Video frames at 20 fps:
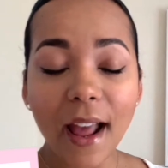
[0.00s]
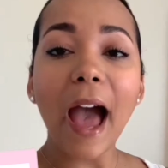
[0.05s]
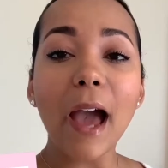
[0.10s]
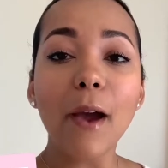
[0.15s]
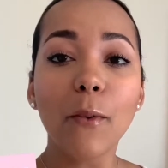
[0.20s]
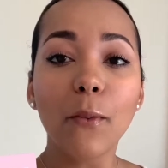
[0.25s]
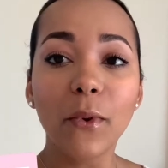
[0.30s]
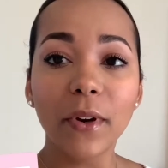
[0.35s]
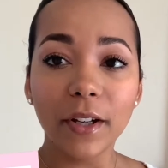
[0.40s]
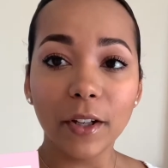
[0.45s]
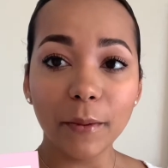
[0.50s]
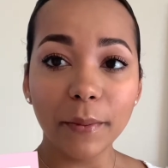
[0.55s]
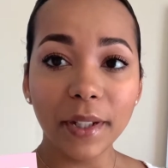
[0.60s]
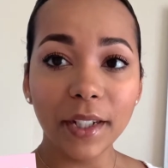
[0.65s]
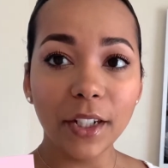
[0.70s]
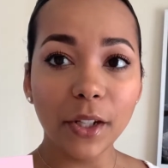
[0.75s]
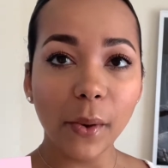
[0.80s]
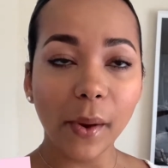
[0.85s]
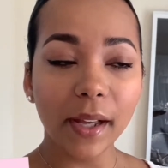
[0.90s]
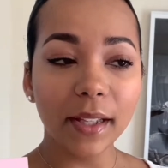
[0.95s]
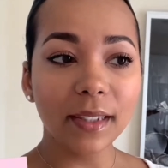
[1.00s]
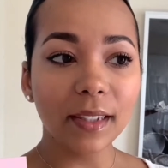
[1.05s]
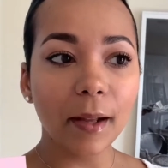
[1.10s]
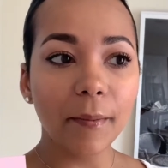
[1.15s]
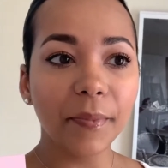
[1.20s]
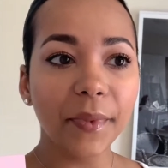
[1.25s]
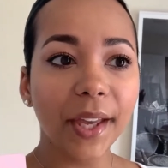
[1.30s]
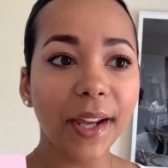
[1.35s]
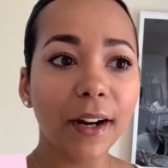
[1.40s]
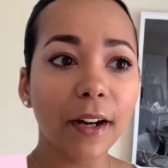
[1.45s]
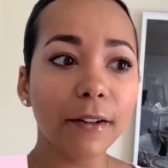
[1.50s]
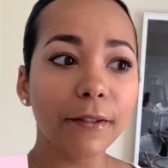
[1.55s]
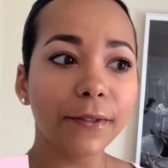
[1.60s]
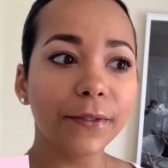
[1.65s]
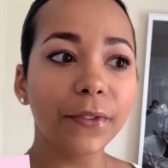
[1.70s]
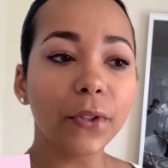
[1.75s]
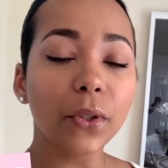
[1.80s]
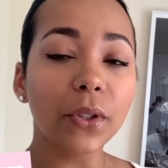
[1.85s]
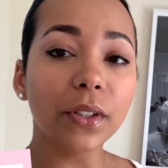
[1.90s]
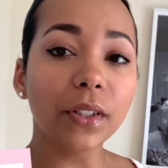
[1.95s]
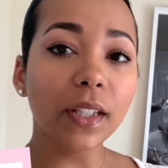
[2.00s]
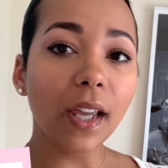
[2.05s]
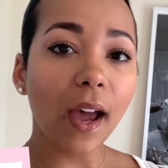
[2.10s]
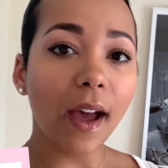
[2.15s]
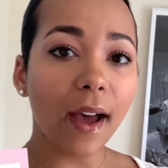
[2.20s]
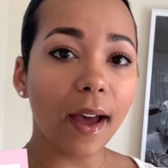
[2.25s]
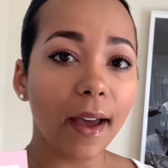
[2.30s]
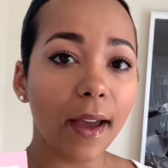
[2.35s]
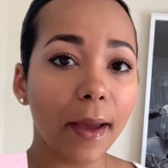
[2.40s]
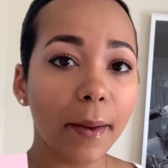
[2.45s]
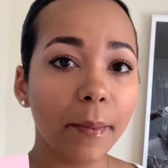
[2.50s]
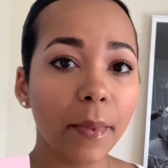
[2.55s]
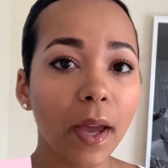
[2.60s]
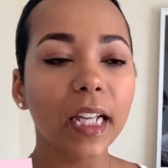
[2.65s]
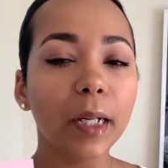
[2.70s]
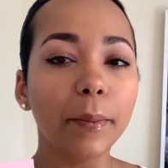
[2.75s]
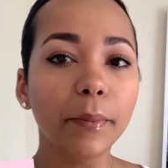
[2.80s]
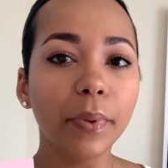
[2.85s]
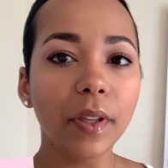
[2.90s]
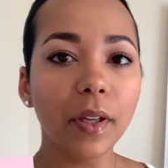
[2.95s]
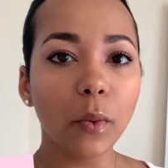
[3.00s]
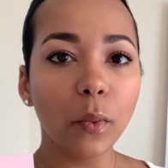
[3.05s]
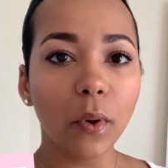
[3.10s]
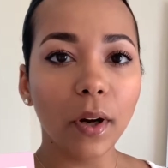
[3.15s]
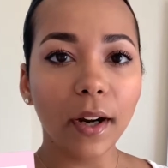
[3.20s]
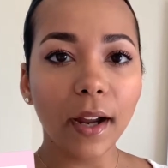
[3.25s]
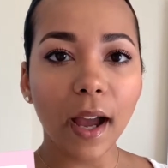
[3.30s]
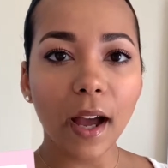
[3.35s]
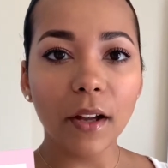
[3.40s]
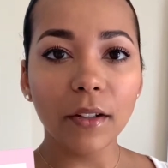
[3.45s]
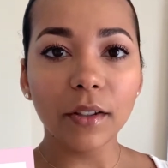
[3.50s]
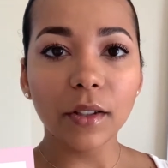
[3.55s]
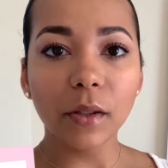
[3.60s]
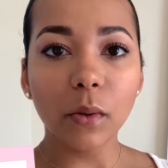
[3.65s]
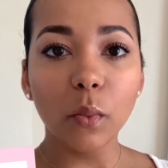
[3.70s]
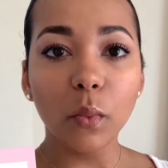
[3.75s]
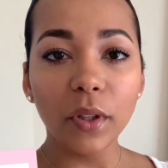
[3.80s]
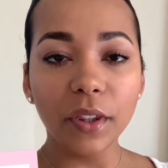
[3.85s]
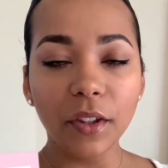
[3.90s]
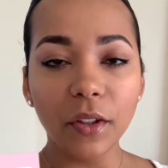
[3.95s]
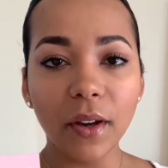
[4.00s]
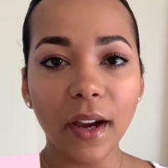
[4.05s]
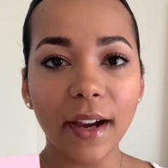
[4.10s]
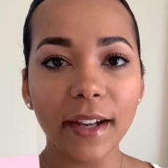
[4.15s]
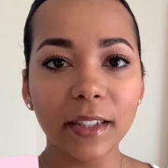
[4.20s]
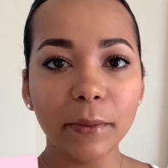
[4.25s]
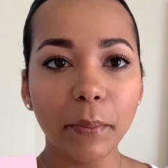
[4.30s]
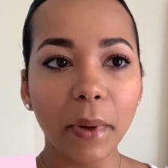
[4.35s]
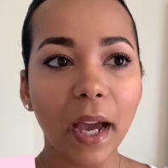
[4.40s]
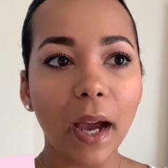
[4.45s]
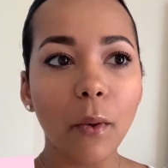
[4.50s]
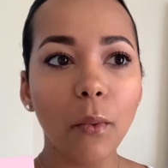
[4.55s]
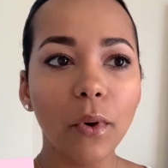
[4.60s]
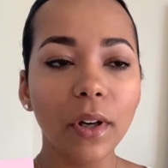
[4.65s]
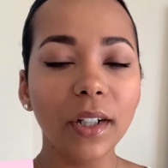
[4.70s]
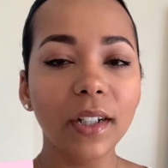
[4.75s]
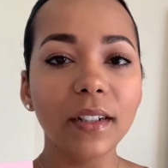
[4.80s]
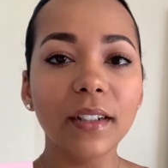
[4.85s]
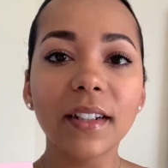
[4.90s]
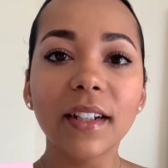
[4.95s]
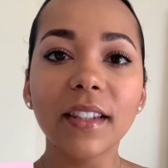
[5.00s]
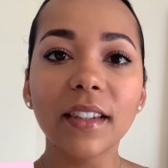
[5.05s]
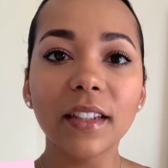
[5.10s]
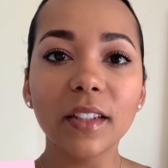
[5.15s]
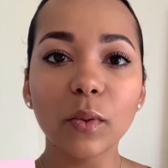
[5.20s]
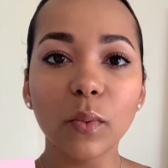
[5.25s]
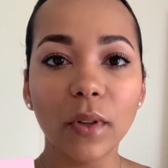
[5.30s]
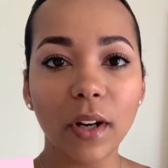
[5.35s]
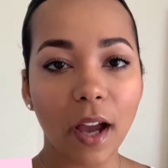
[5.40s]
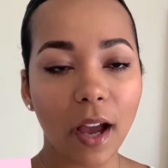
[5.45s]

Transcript: I will be doing some that are full-time, complete workouts with you guys, but I wanted to get this one